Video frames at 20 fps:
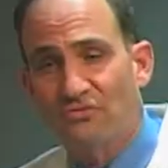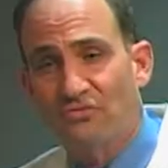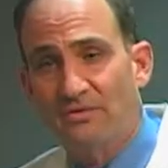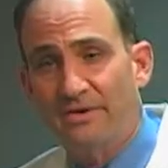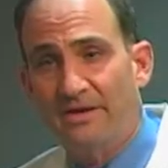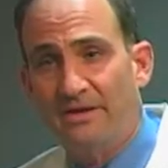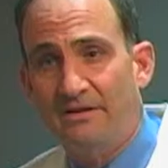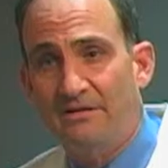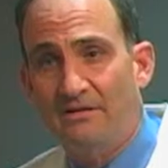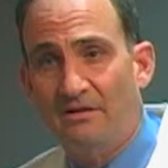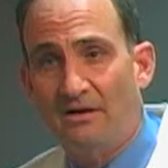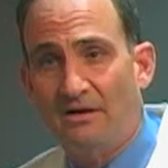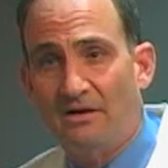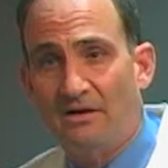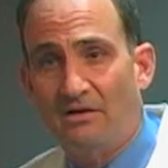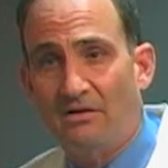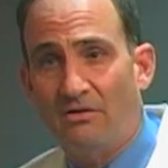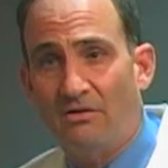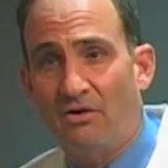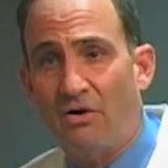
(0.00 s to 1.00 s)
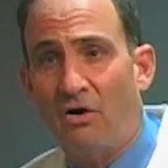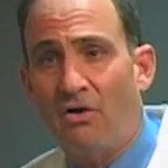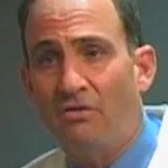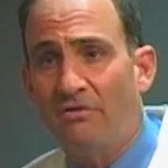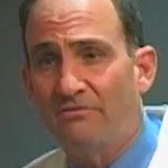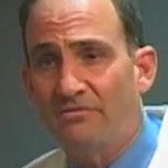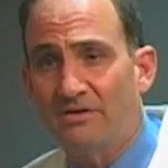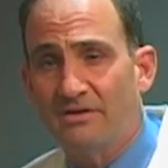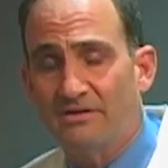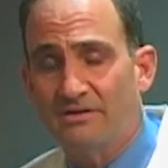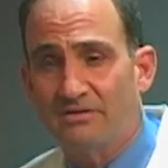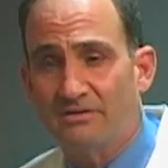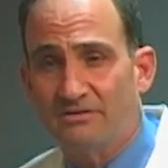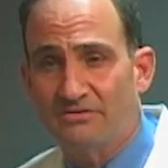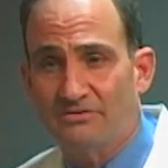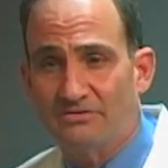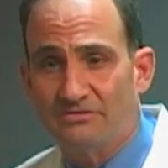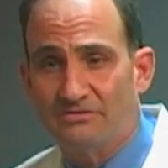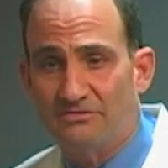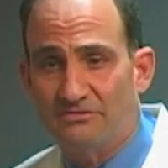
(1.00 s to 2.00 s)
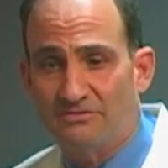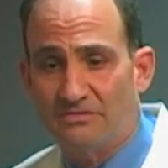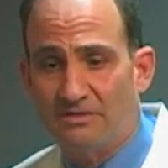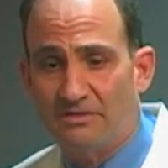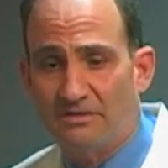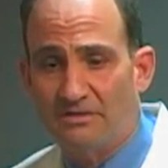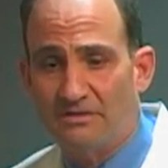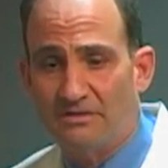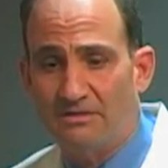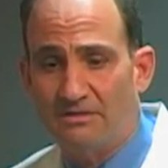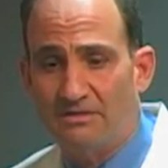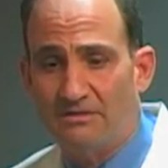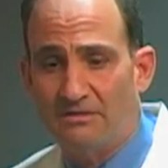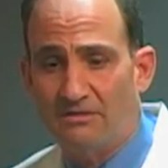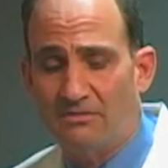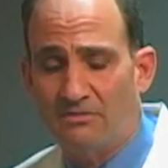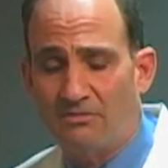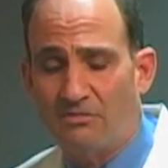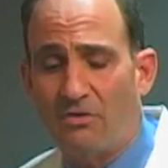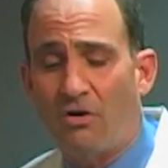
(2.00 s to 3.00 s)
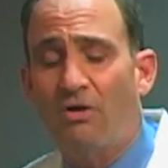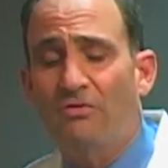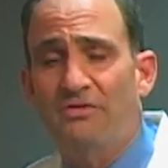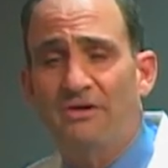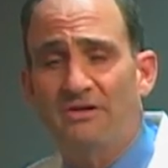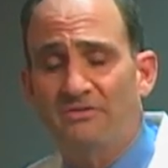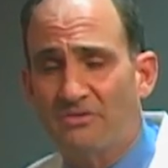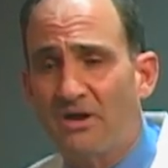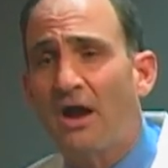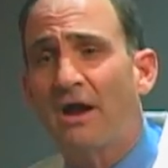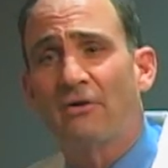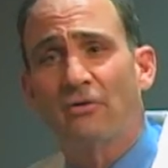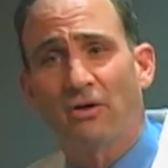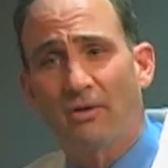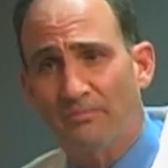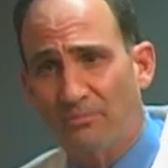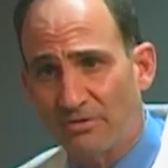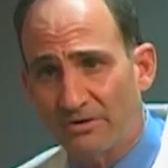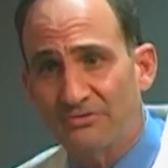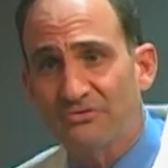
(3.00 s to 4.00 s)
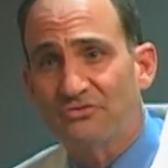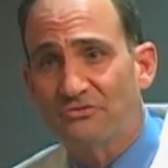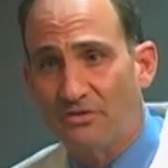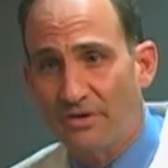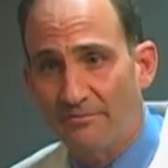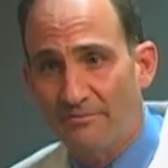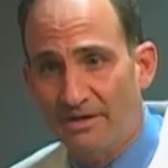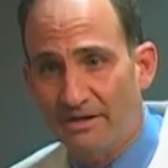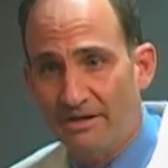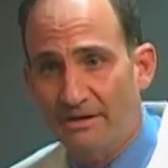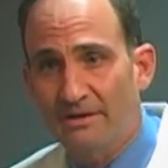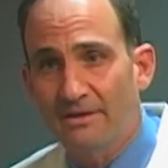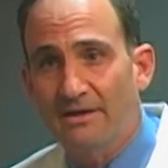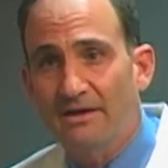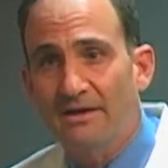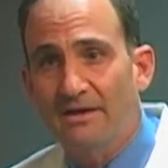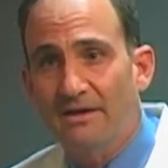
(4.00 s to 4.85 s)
treat all of the conditions, the entire upper extremity.